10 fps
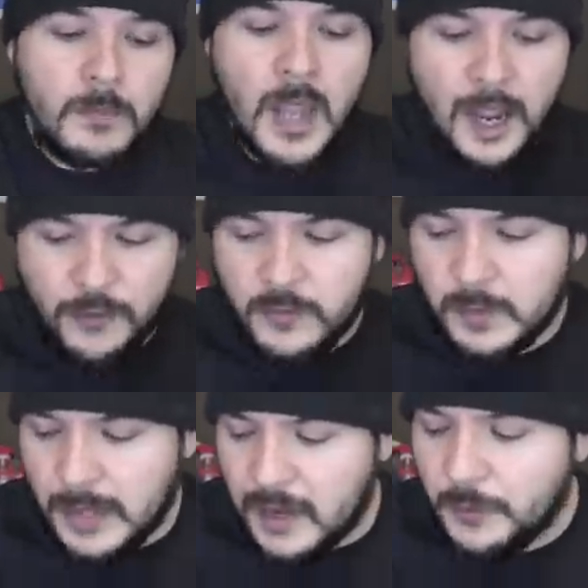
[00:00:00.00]
I've heard from
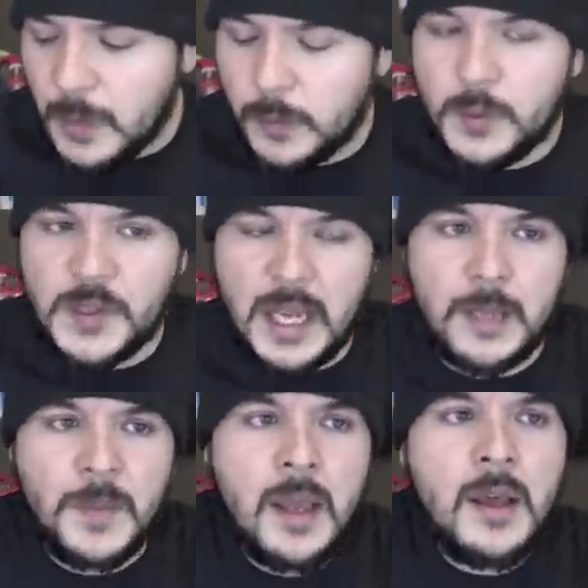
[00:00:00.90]
a lot of people who
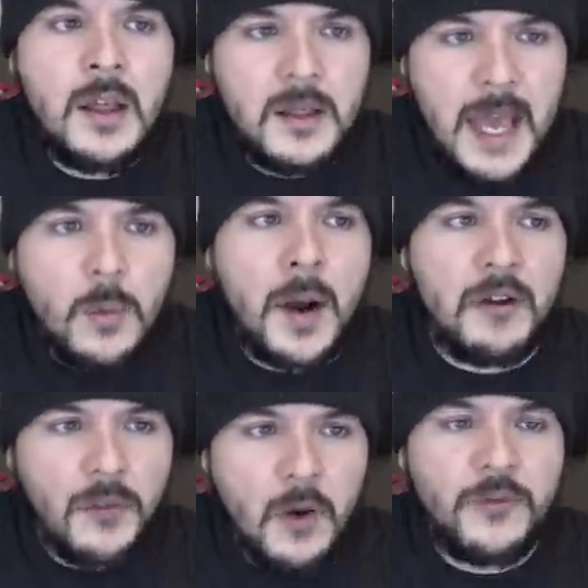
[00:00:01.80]
say they want to
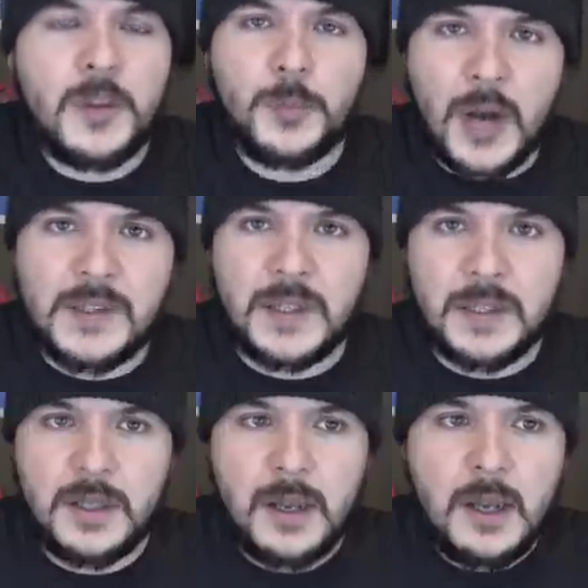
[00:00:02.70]
vote for the
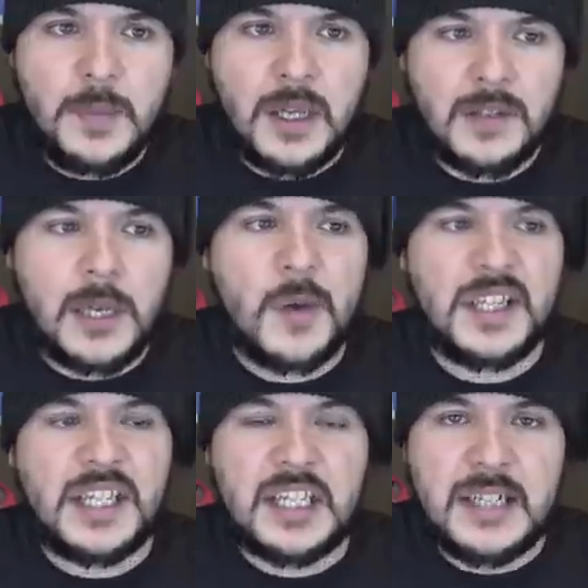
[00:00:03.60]
president because they want
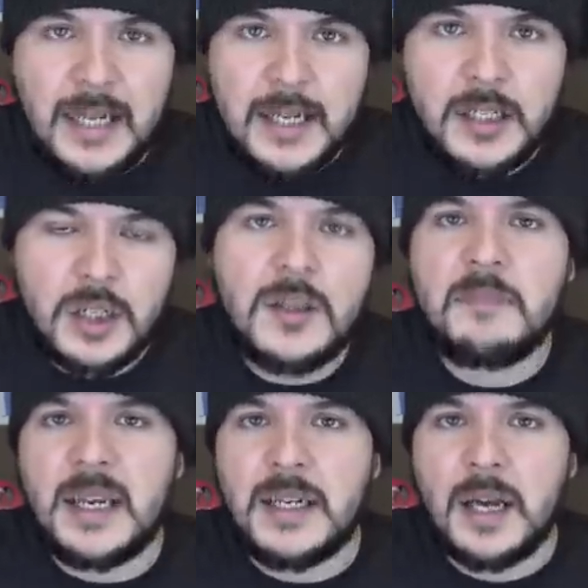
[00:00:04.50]
to stick it to the
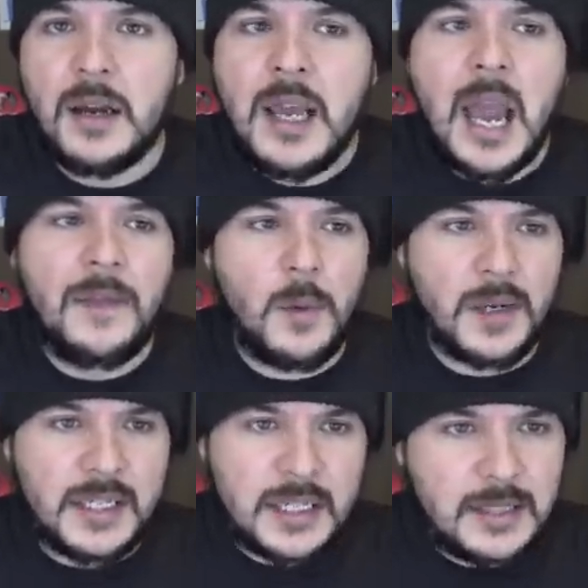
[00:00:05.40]
media and they
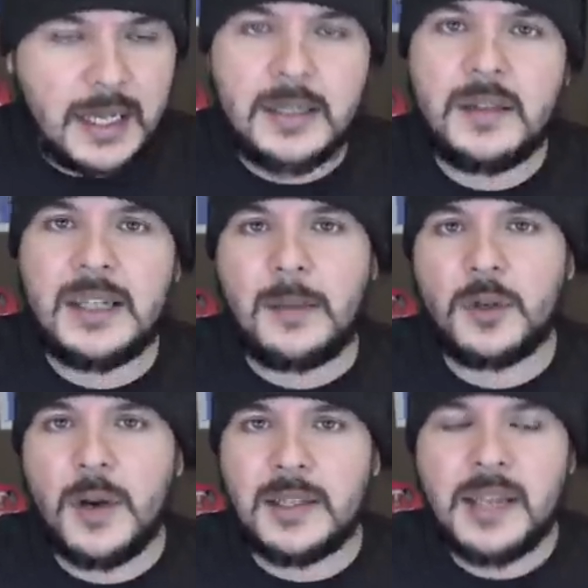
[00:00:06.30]
want to stick it to the
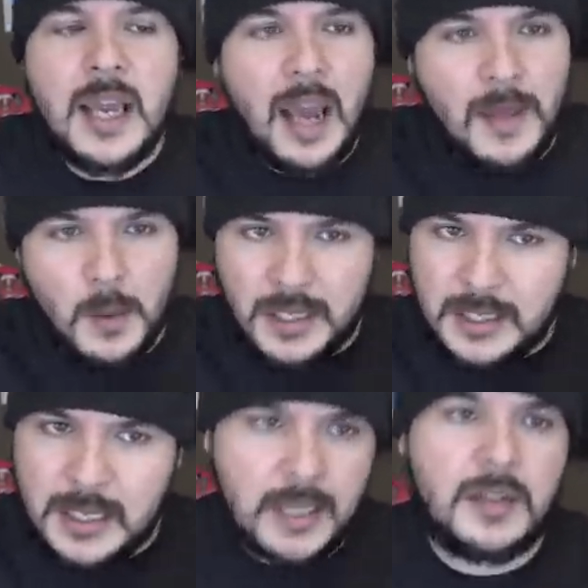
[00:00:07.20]
Democrats and they want to
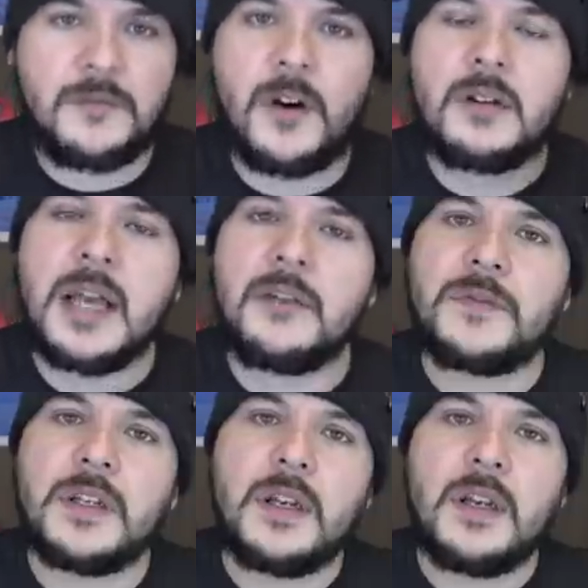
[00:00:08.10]
stick it to the far
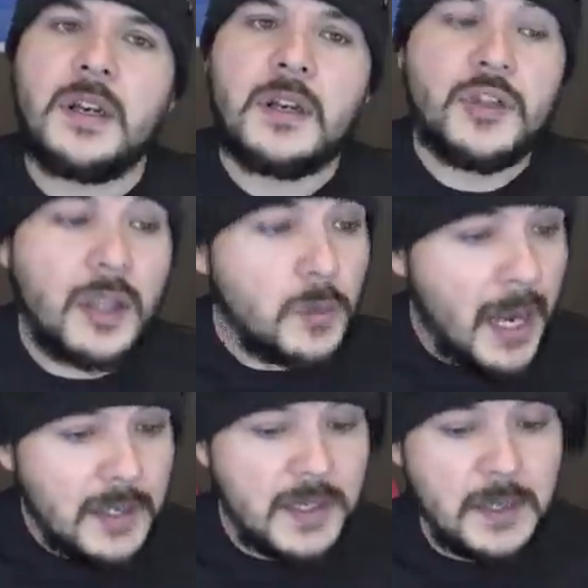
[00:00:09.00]
left. So that's what
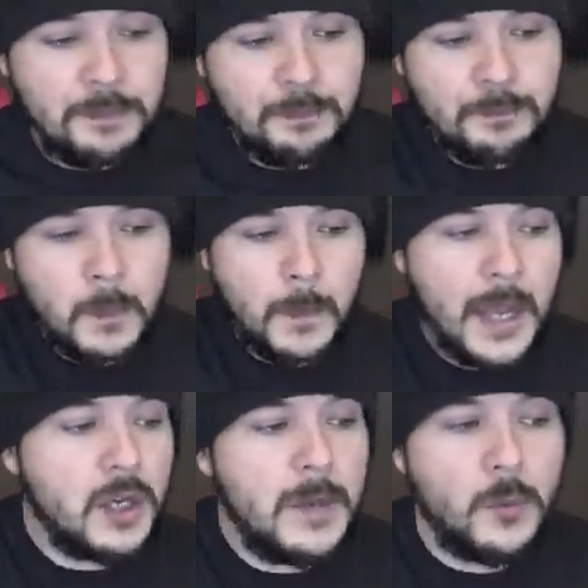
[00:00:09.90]
I see.
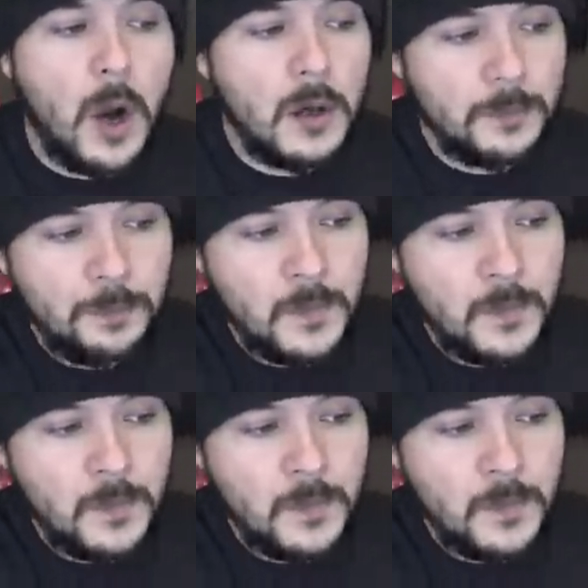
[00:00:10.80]
I could be wrong.